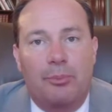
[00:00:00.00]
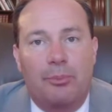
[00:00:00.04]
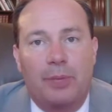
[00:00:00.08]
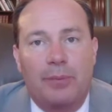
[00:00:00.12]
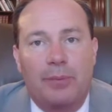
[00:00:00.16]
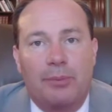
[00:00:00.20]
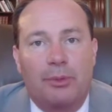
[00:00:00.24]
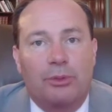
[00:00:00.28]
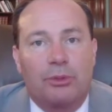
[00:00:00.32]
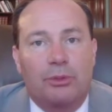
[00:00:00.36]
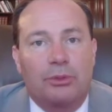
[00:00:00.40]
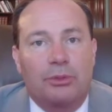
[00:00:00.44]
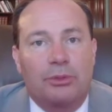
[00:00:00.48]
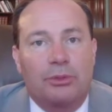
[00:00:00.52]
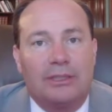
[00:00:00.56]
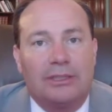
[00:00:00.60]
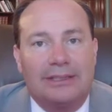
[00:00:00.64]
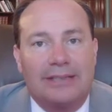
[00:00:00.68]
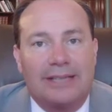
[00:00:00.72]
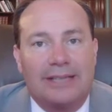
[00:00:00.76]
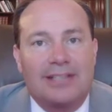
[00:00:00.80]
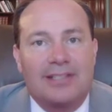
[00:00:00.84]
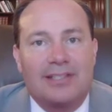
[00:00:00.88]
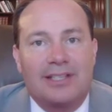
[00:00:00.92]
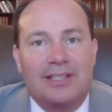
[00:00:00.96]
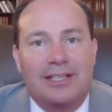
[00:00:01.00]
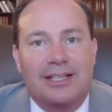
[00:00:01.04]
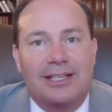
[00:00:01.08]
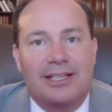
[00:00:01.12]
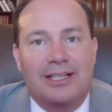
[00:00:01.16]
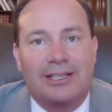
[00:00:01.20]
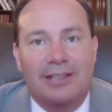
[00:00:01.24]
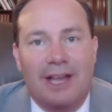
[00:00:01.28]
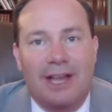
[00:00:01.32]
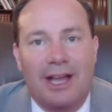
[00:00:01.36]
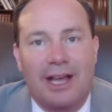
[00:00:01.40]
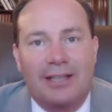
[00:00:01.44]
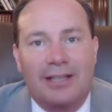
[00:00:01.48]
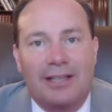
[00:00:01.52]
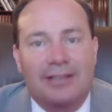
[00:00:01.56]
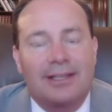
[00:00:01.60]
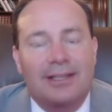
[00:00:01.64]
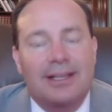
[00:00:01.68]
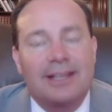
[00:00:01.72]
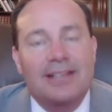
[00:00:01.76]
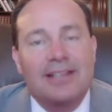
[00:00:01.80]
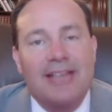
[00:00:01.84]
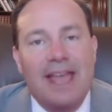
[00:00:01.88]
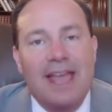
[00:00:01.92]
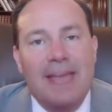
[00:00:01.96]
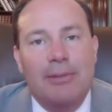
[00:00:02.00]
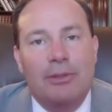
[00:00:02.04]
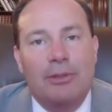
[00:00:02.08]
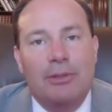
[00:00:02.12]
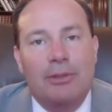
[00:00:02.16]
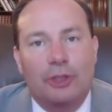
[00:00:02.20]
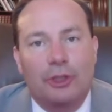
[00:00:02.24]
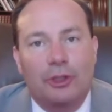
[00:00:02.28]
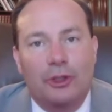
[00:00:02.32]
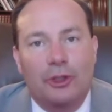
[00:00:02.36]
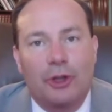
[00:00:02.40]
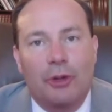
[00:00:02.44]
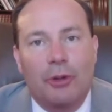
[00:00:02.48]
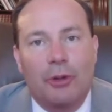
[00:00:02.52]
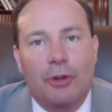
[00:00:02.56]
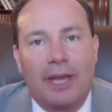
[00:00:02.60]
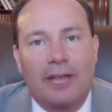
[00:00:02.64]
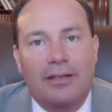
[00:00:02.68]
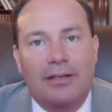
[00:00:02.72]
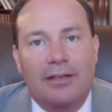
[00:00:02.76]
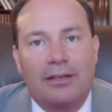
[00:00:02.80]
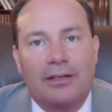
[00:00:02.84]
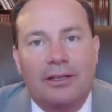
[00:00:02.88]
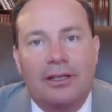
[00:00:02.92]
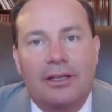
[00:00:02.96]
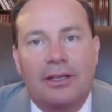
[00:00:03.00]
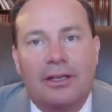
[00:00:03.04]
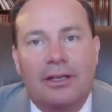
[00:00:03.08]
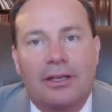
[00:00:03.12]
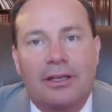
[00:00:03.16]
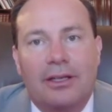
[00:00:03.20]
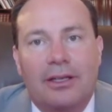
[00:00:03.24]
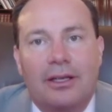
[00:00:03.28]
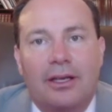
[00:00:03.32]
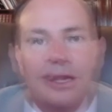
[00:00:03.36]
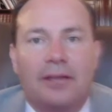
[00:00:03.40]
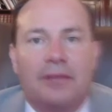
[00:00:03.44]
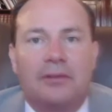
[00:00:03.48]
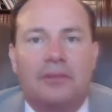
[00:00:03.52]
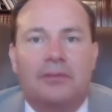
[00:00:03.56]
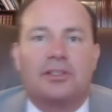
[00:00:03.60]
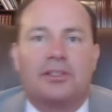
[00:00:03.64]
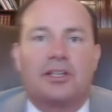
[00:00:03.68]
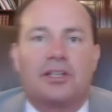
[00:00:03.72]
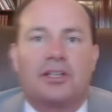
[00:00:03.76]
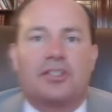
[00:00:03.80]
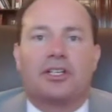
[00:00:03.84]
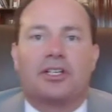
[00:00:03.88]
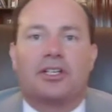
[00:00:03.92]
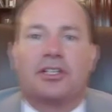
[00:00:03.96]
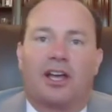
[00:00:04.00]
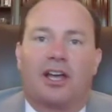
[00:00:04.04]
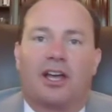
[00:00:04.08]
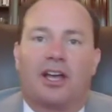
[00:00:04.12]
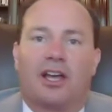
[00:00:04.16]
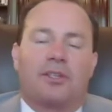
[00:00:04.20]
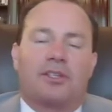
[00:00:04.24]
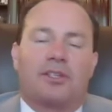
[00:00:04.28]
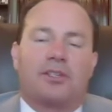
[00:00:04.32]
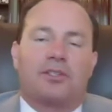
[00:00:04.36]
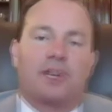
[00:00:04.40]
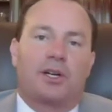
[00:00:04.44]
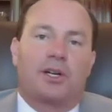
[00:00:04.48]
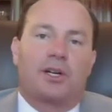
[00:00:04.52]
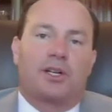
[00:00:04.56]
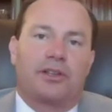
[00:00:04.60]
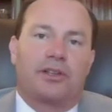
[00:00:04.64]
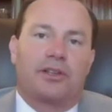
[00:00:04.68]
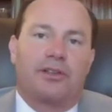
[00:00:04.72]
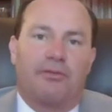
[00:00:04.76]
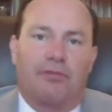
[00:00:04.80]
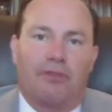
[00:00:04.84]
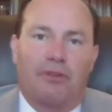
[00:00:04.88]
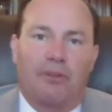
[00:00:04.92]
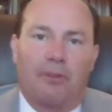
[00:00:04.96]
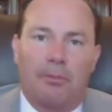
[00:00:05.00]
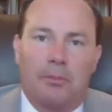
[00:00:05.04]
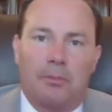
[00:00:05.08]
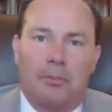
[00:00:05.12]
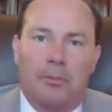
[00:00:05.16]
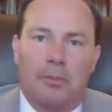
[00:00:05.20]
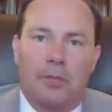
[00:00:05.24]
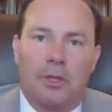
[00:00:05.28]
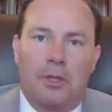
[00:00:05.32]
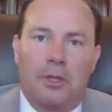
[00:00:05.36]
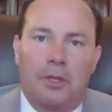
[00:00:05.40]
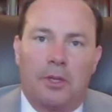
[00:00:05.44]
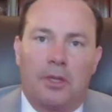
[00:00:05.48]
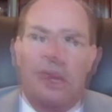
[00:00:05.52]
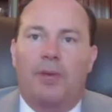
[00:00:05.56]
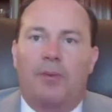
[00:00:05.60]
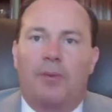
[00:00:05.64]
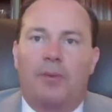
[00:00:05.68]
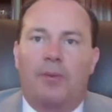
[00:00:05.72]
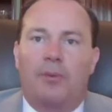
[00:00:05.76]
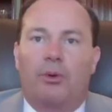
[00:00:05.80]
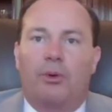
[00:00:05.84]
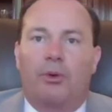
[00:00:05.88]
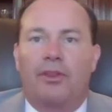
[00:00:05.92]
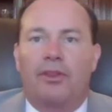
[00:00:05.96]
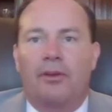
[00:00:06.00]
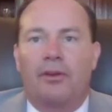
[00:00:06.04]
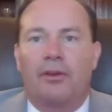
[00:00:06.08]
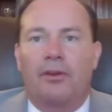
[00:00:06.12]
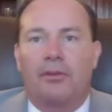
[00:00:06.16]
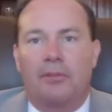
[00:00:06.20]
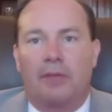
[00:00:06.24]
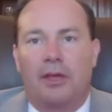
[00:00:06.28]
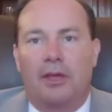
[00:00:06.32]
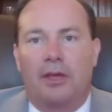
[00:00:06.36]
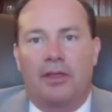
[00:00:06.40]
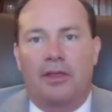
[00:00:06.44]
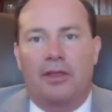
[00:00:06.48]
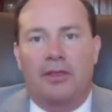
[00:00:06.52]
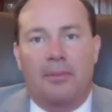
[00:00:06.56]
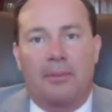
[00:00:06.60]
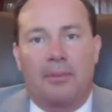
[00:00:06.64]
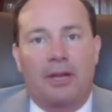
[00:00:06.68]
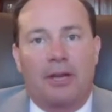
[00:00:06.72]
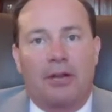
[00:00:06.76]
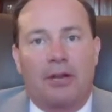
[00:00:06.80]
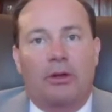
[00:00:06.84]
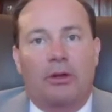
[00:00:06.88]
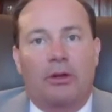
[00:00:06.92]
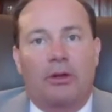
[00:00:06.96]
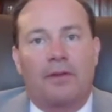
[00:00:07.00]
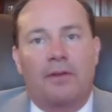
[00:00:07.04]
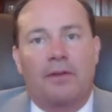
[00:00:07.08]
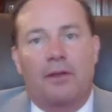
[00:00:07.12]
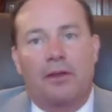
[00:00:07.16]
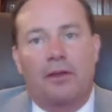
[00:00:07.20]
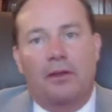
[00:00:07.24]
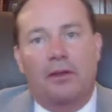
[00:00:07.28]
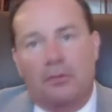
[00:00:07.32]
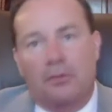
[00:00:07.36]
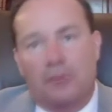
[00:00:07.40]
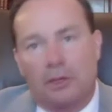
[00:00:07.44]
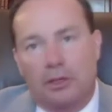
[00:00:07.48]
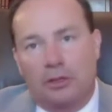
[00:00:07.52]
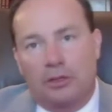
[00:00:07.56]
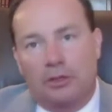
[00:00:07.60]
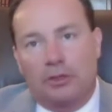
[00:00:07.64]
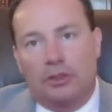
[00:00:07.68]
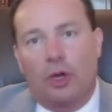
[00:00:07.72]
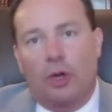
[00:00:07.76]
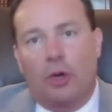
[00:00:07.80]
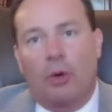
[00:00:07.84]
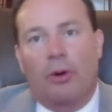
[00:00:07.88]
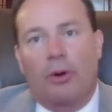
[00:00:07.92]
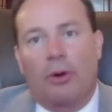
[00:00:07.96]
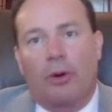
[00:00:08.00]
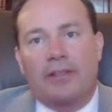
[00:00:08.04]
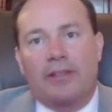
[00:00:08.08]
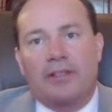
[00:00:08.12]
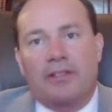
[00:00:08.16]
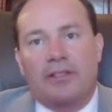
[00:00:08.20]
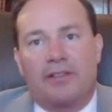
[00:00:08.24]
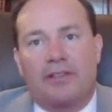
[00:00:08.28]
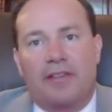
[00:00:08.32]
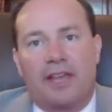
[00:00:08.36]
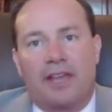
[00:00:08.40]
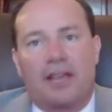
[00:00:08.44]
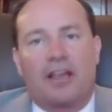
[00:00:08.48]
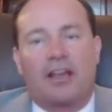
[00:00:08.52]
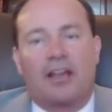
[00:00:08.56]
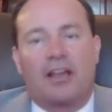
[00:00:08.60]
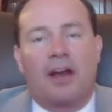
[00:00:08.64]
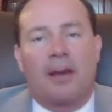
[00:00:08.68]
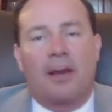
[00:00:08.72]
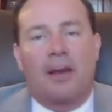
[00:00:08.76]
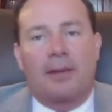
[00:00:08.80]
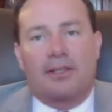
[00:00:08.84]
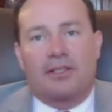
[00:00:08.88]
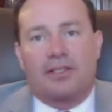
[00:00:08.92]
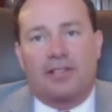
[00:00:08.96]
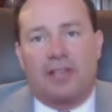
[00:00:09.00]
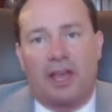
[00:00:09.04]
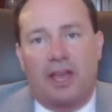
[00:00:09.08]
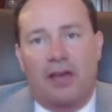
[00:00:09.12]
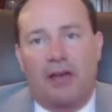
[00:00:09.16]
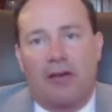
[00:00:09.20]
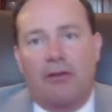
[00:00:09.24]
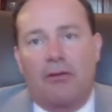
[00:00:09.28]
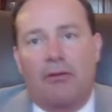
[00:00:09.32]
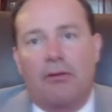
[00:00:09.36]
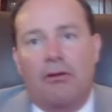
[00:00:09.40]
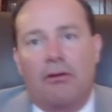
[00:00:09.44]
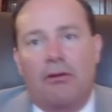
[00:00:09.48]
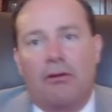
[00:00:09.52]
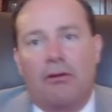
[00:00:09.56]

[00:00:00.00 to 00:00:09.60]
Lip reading: people less inclined and less able to donate in such a time, especially from people in the middle and the lower ends of the economic scale.